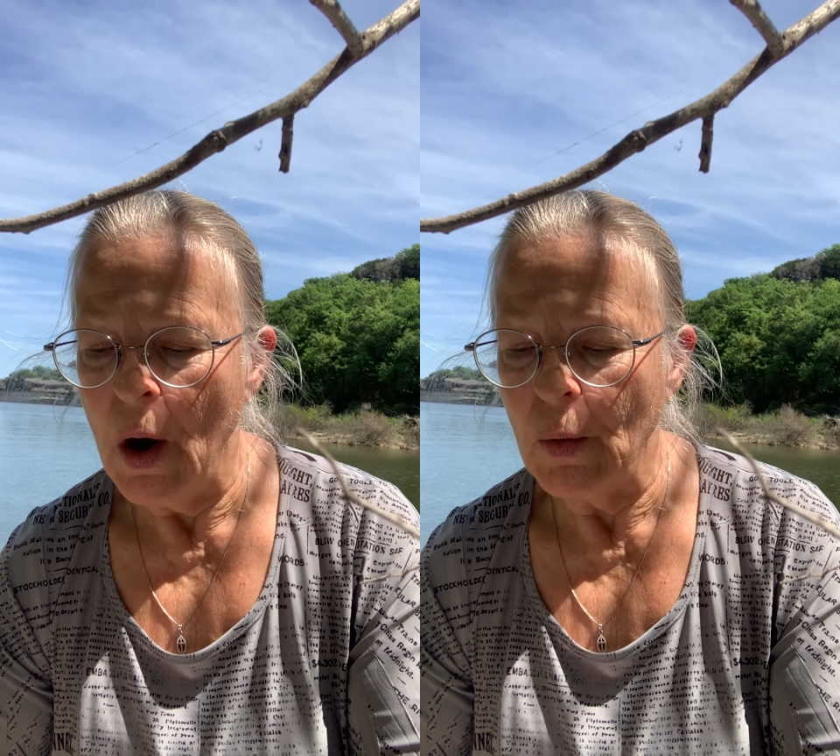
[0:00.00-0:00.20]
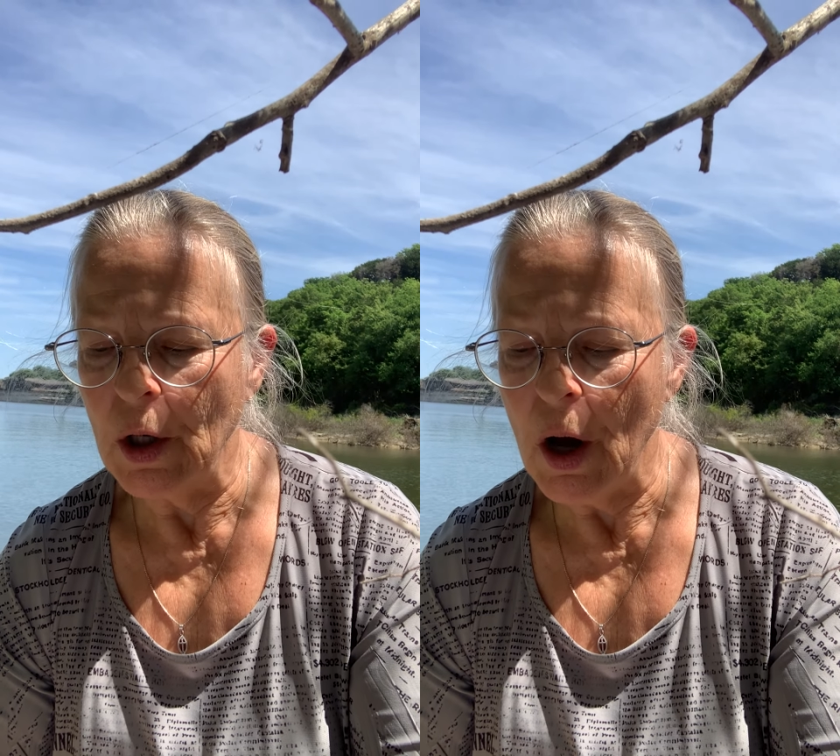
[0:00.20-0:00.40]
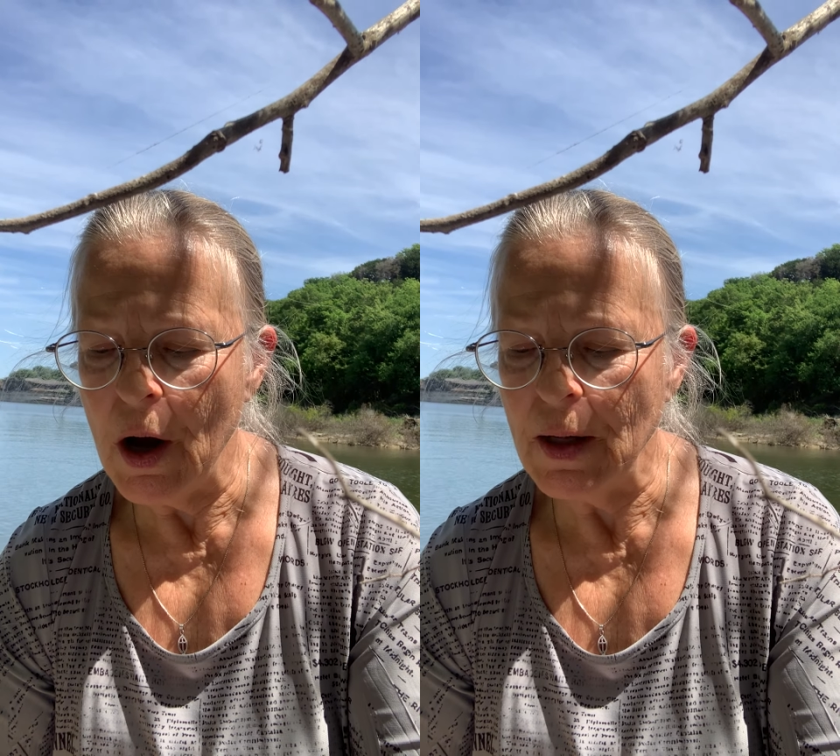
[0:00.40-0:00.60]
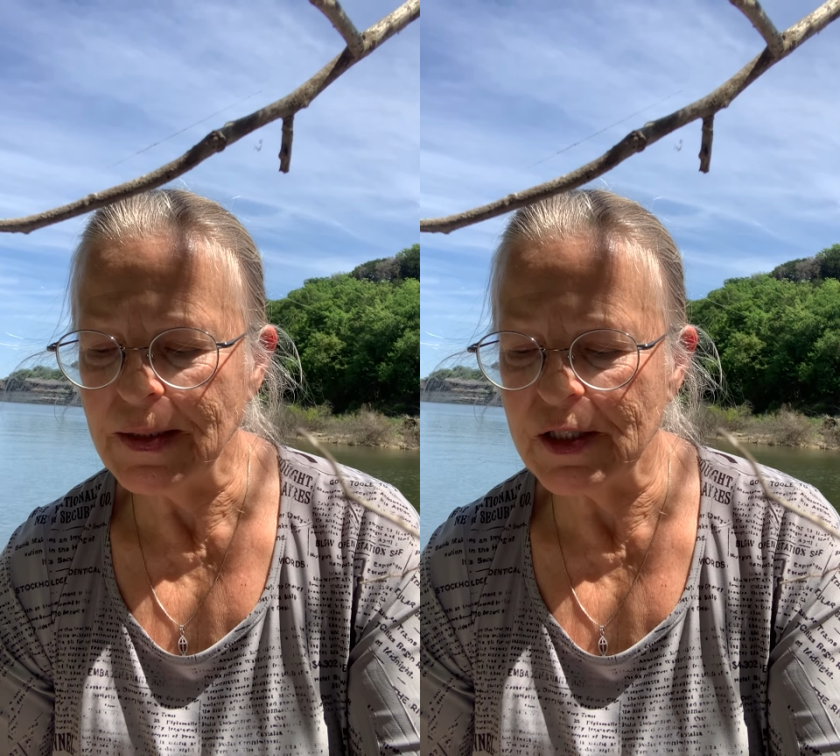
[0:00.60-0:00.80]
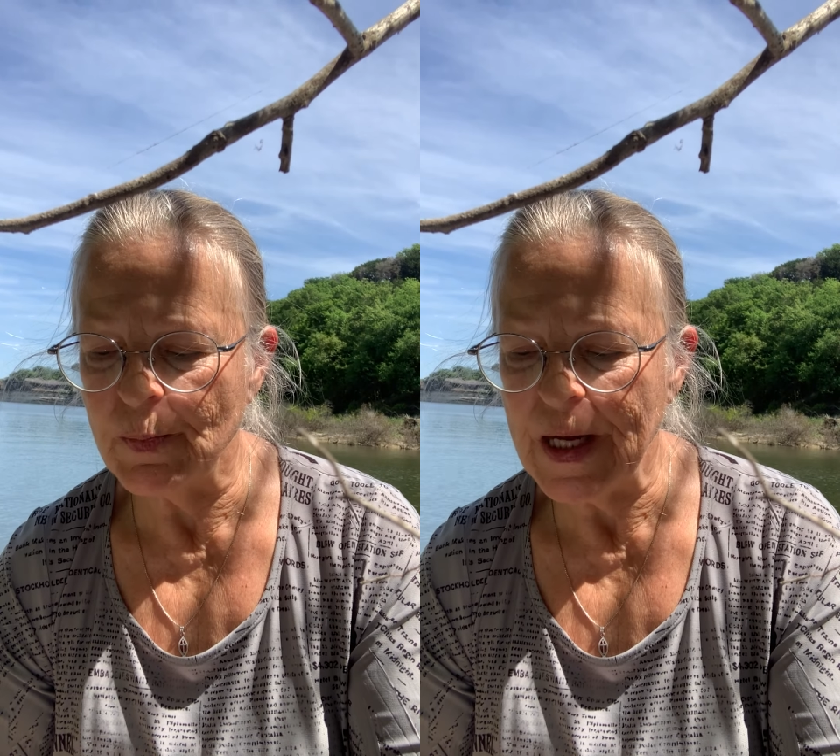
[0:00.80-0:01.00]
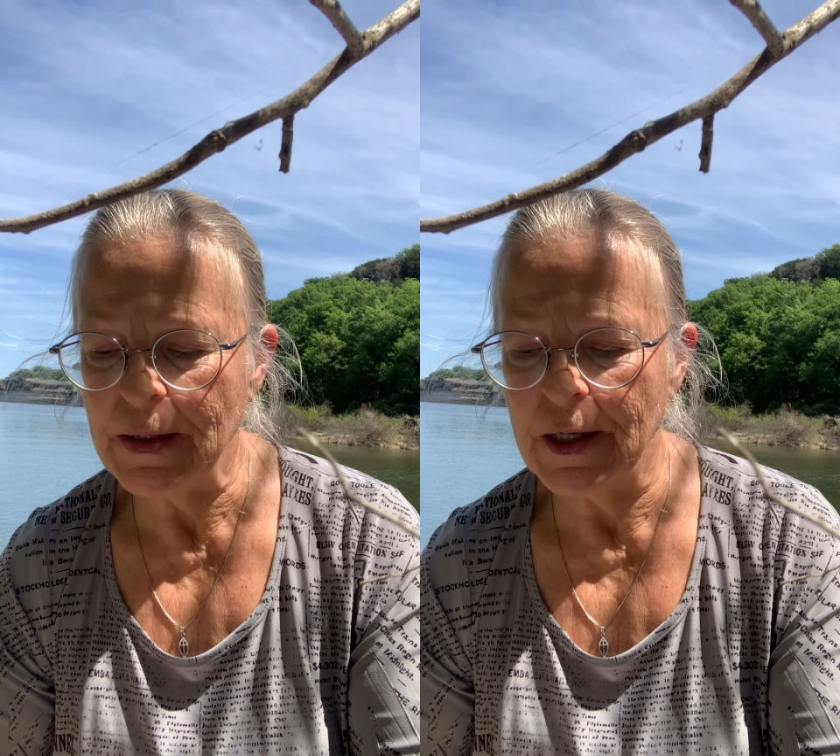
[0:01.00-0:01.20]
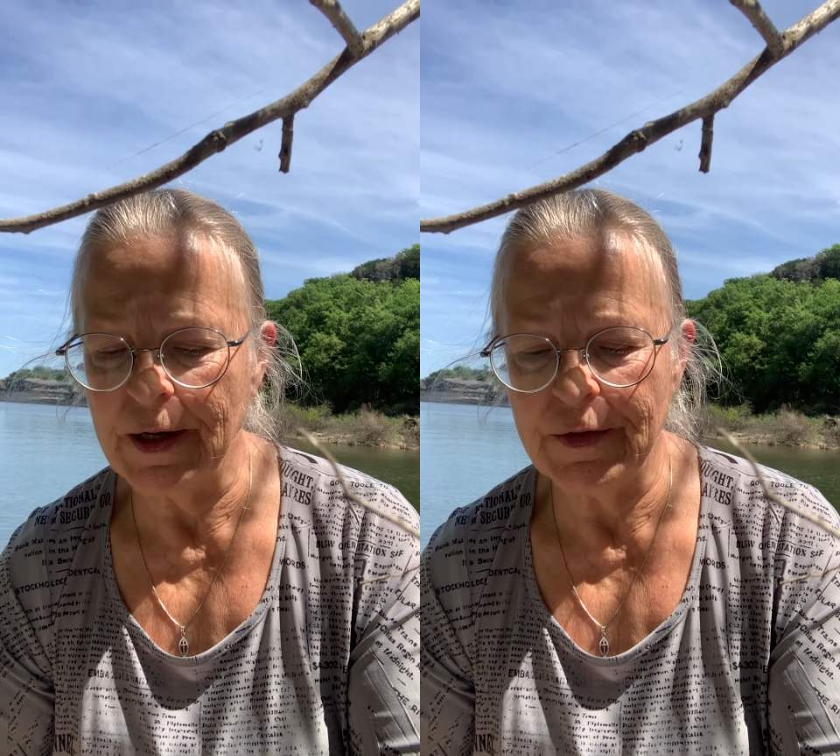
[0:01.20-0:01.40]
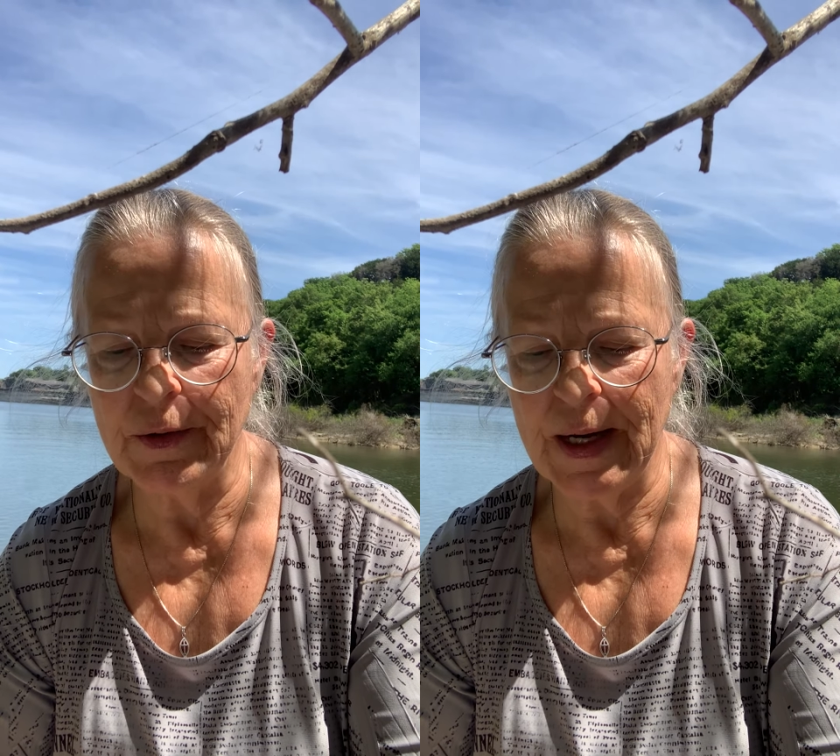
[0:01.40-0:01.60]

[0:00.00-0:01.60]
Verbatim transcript: were called to speak to other